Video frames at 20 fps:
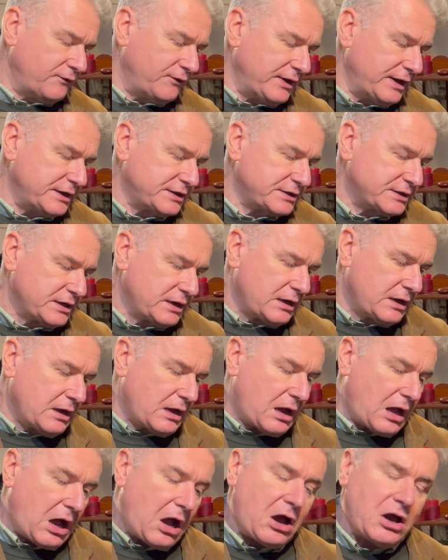this.
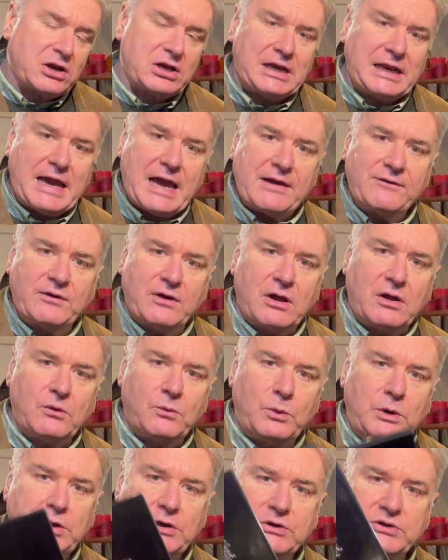Hardly ever
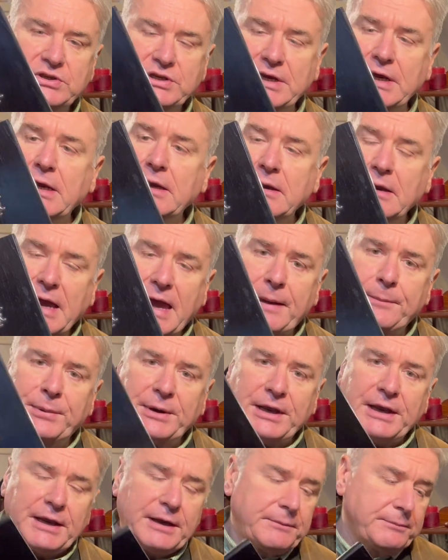will you see
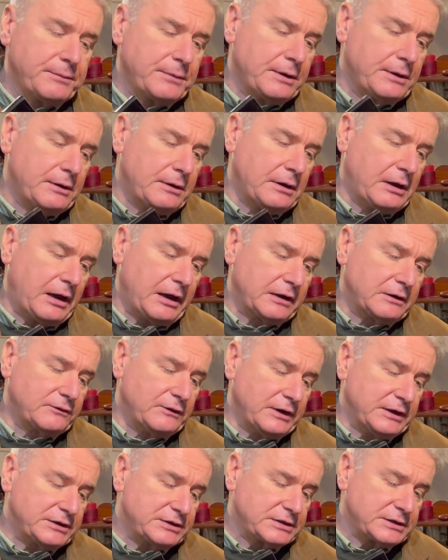ebony like
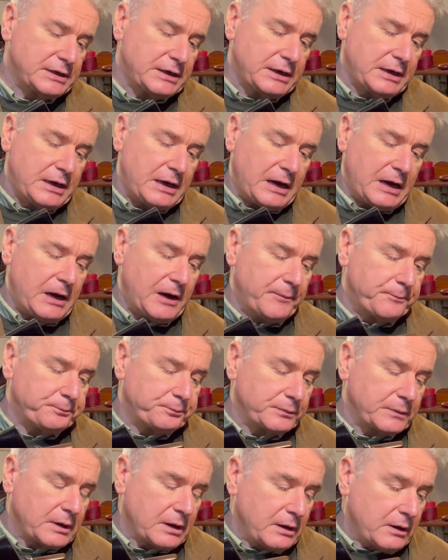this.
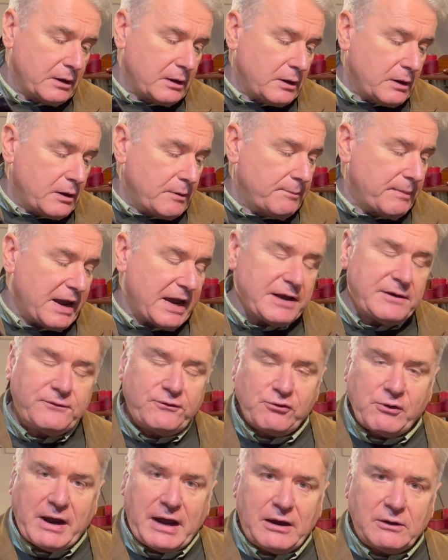Made
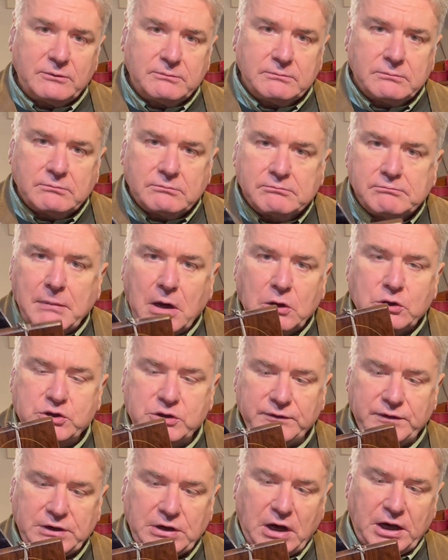throughout most
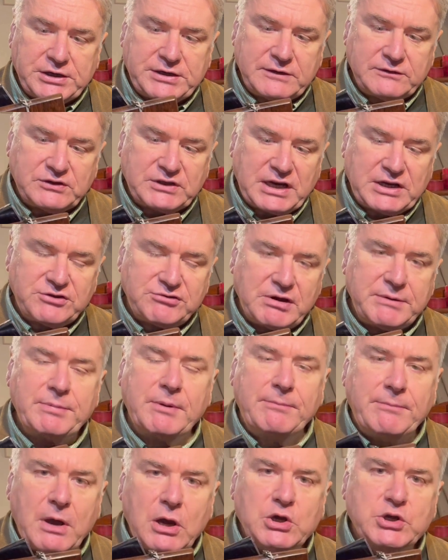of the 19th century,
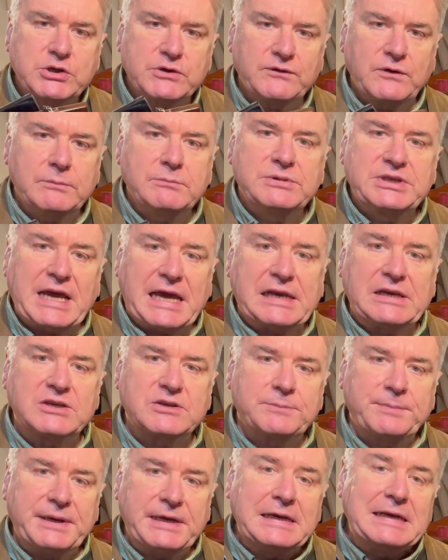but most of them tend to
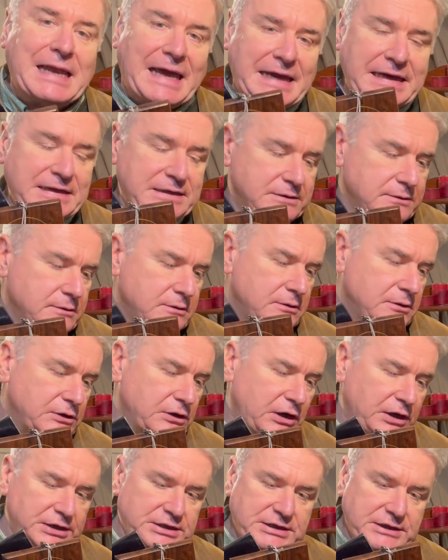be late
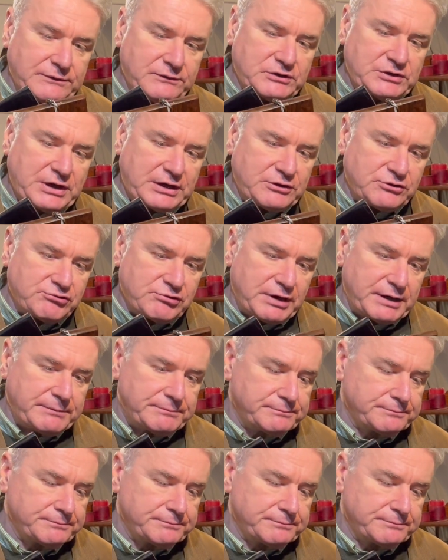19th century.